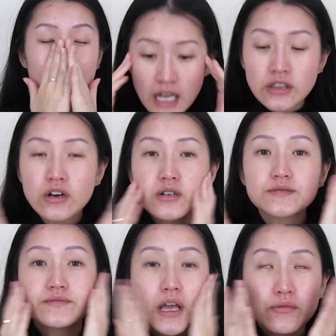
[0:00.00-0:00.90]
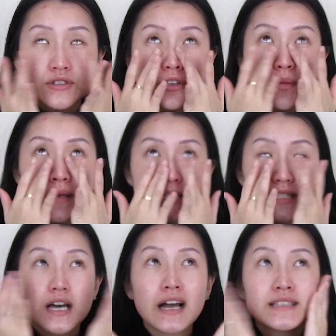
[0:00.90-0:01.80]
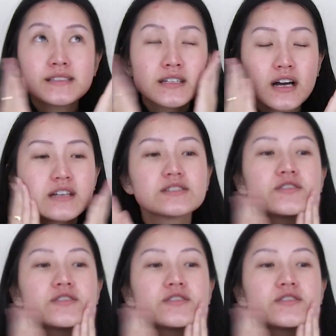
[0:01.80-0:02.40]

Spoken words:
And look, I was not the best at science in high